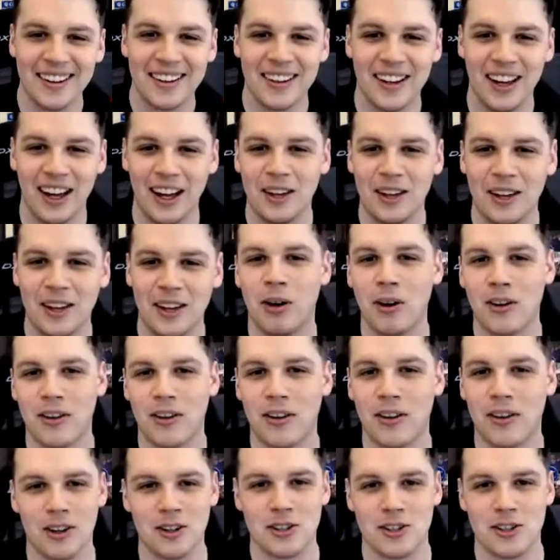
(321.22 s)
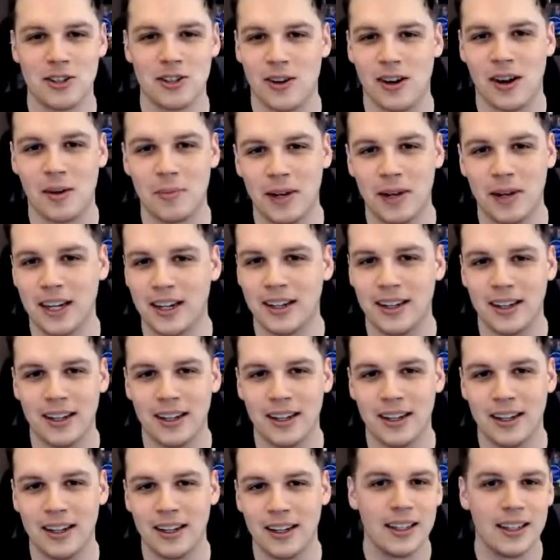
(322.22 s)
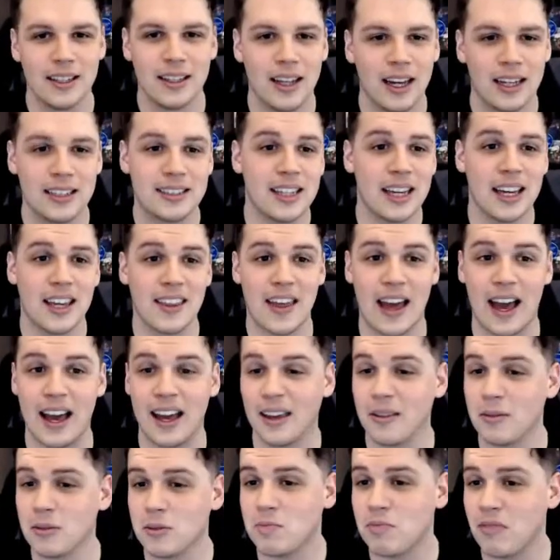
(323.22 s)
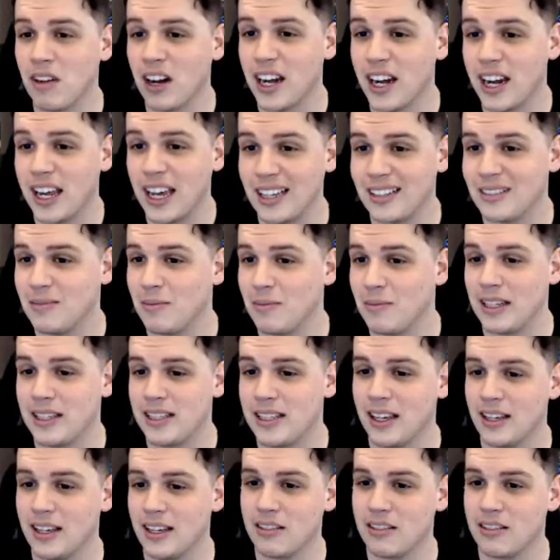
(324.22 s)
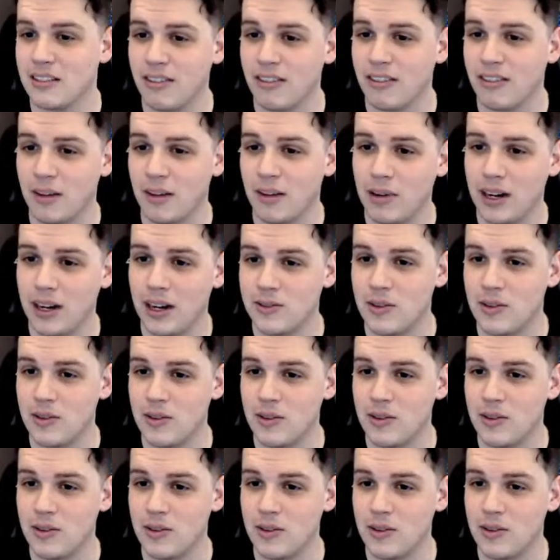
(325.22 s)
poor Alonso. I mean, I say that he was brilliant against Man City, so fair play to him.